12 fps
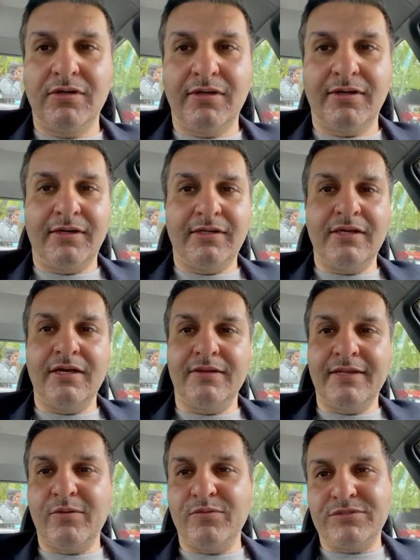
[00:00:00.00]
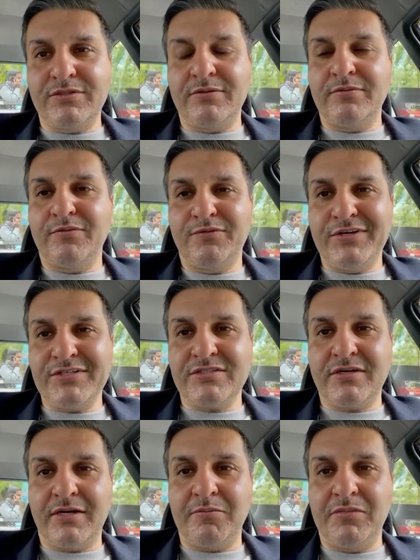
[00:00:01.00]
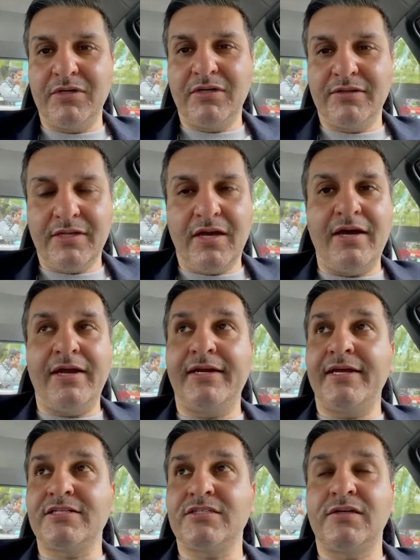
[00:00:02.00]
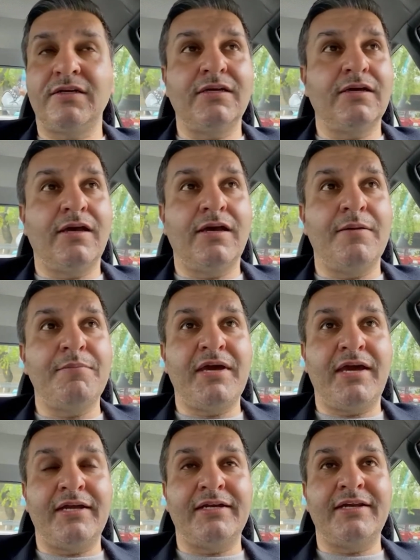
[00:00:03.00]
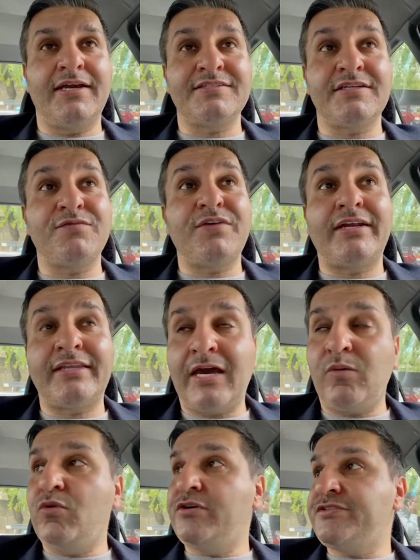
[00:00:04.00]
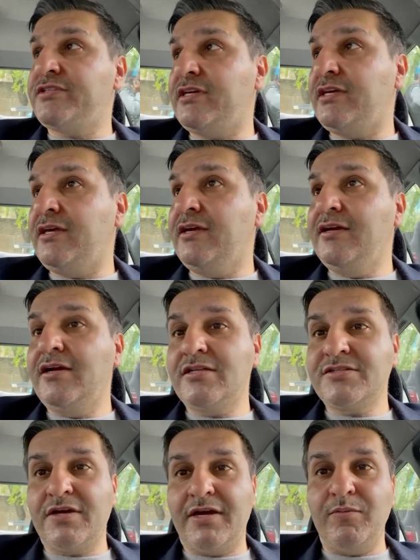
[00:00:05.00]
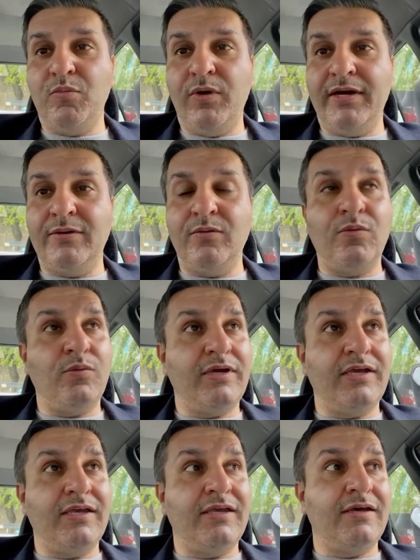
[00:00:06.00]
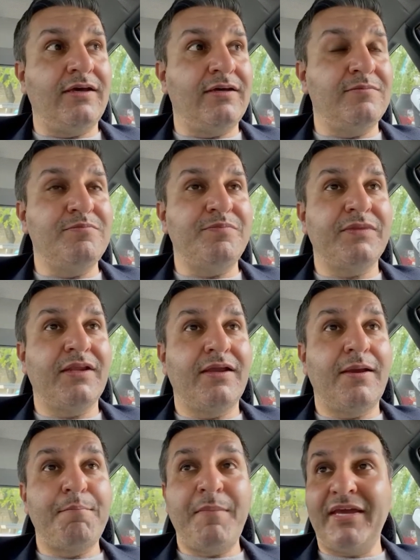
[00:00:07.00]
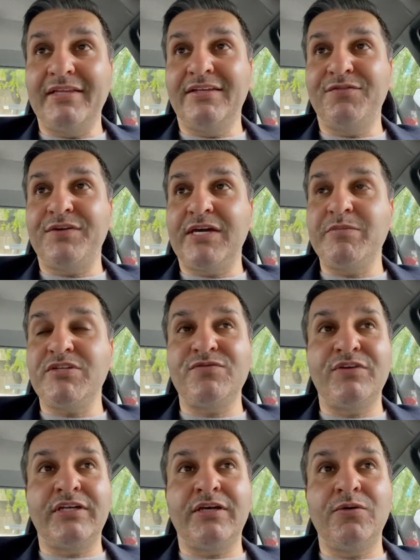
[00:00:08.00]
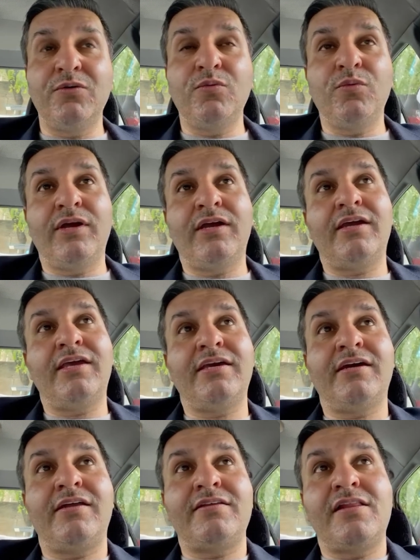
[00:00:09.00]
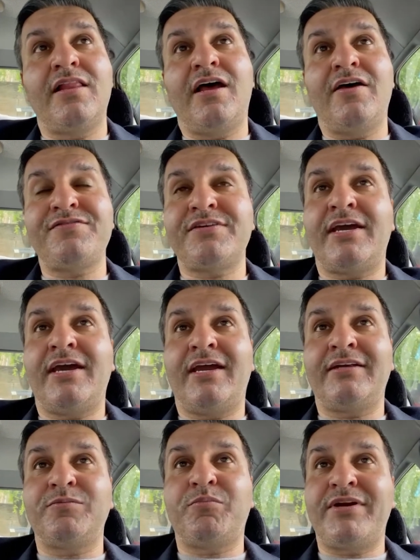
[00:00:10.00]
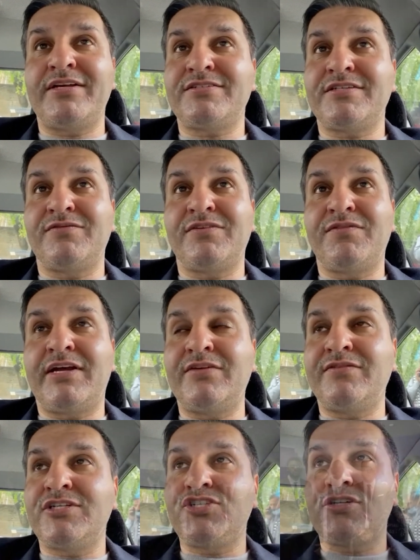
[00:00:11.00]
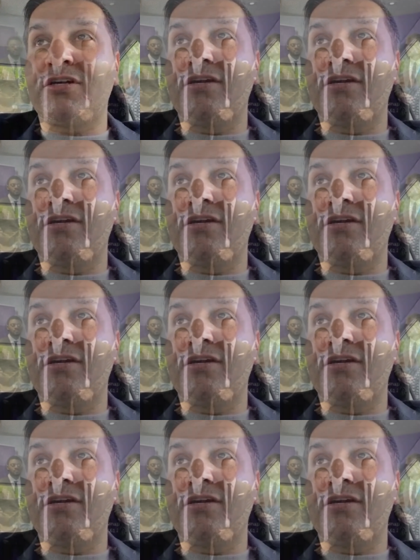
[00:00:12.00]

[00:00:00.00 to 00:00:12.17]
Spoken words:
And yeah, that was the first time that I had actually met Eden Hazard. In fact, that was the time when we made the famous video where he kind of laughs at Branislav Ivanovic.